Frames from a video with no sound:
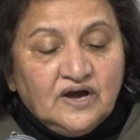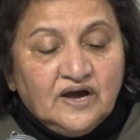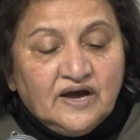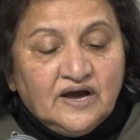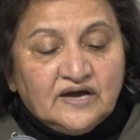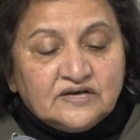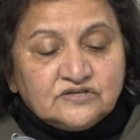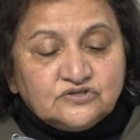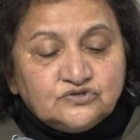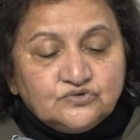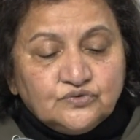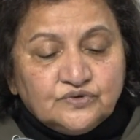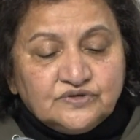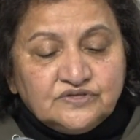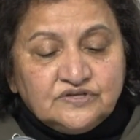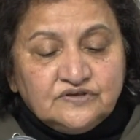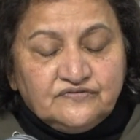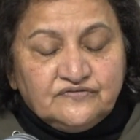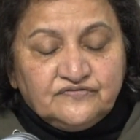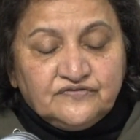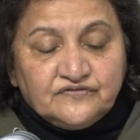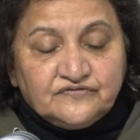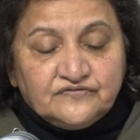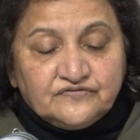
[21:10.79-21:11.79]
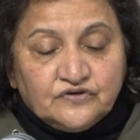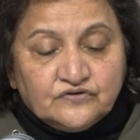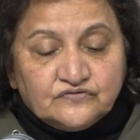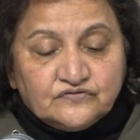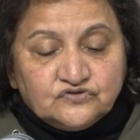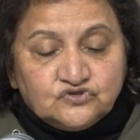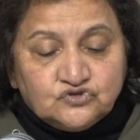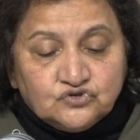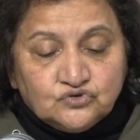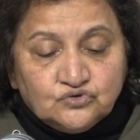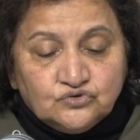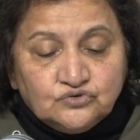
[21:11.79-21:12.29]
and 25th of
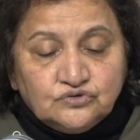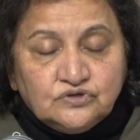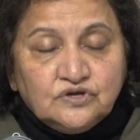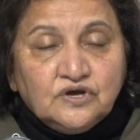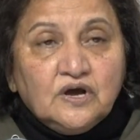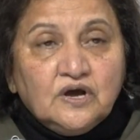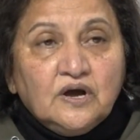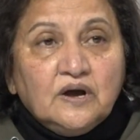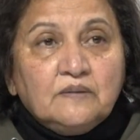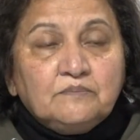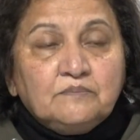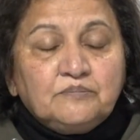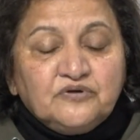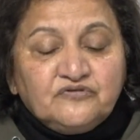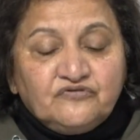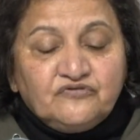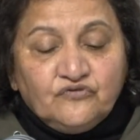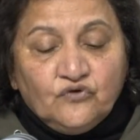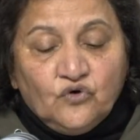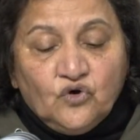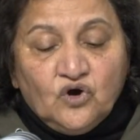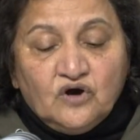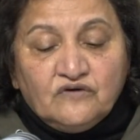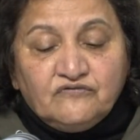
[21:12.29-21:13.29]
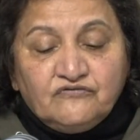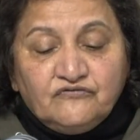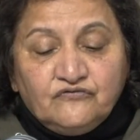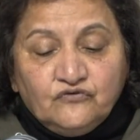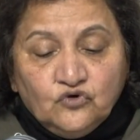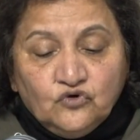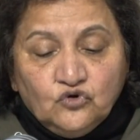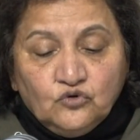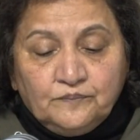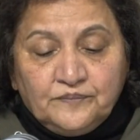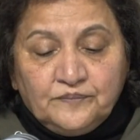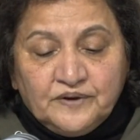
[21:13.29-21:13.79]
June before a
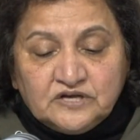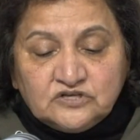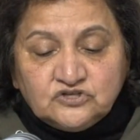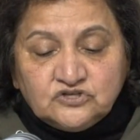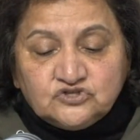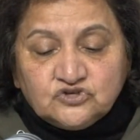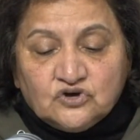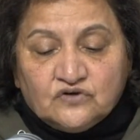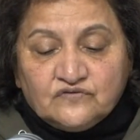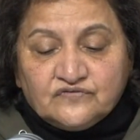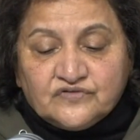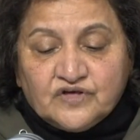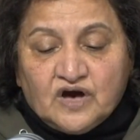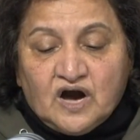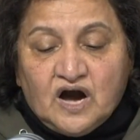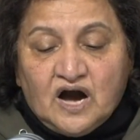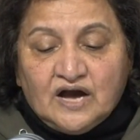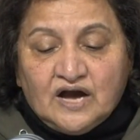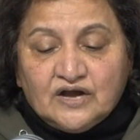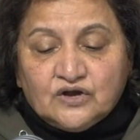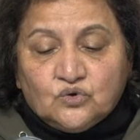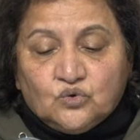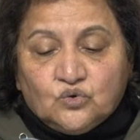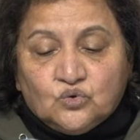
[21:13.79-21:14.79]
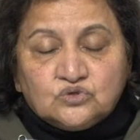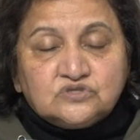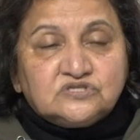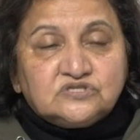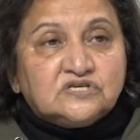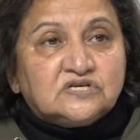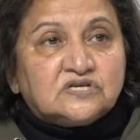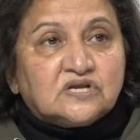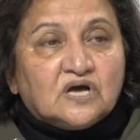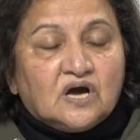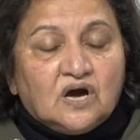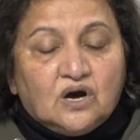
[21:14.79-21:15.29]
full bench of the High Court
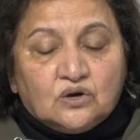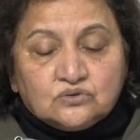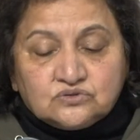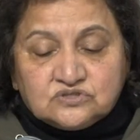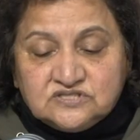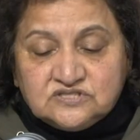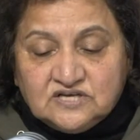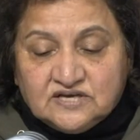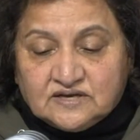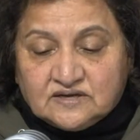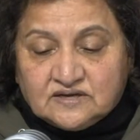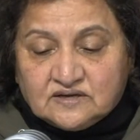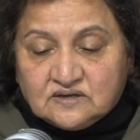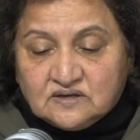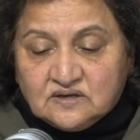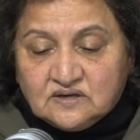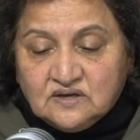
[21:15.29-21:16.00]
in Gauteng.